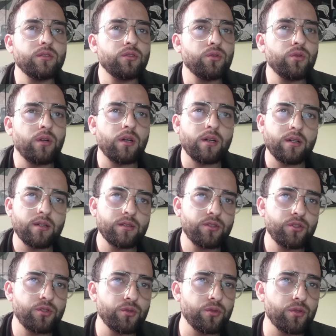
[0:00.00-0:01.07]
you are
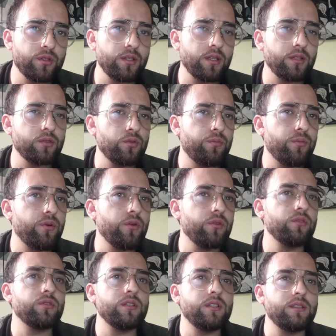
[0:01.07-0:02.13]
sure that your
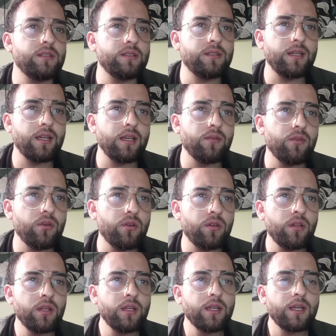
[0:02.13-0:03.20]
product is saleable
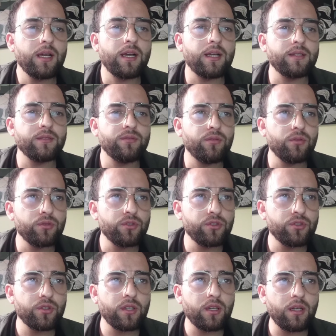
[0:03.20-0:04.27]
and
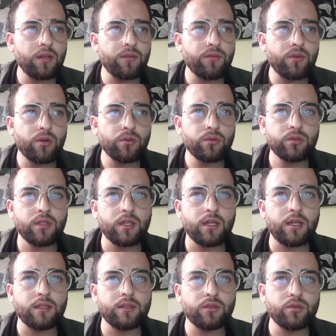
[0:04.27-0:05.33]
functional abroad
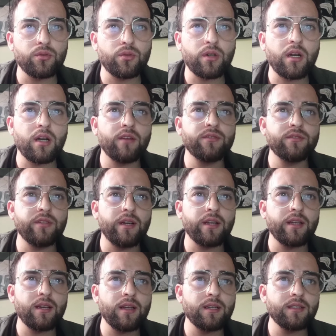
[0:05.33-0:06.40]
and you have
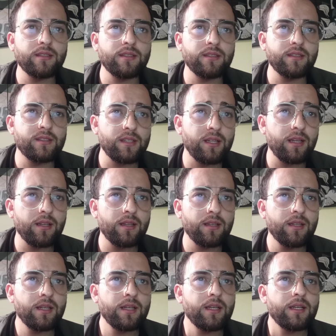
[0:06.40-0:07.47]
finalized its sale,
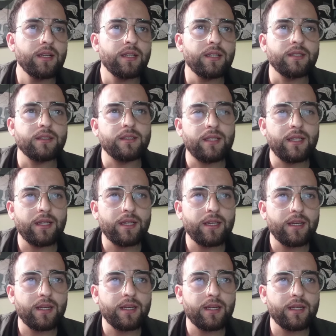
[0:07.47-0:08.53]

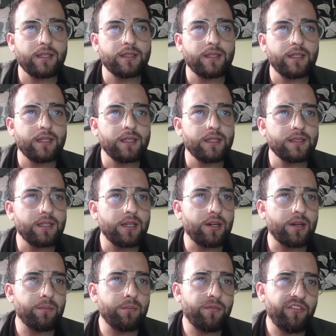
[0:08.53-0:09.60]
these
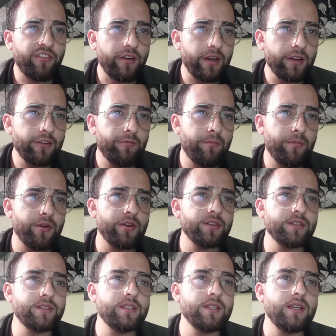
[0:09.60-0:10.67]
are 5
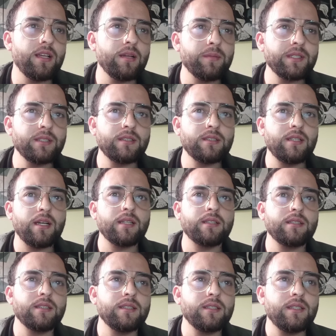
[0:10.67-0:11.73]
priority elements that
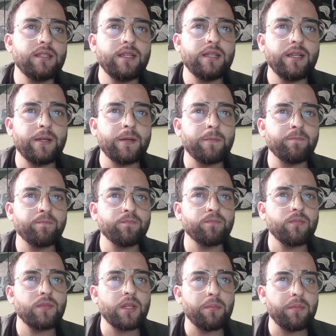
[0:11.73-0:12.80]

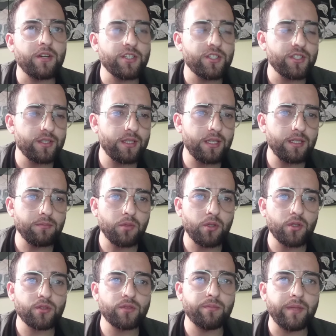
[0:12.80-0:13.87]
the merchandise
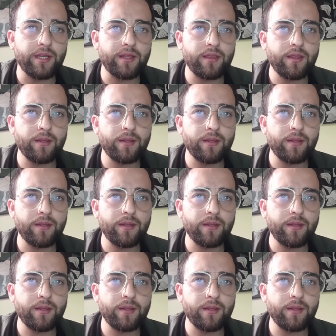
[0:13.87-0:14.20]
must meet: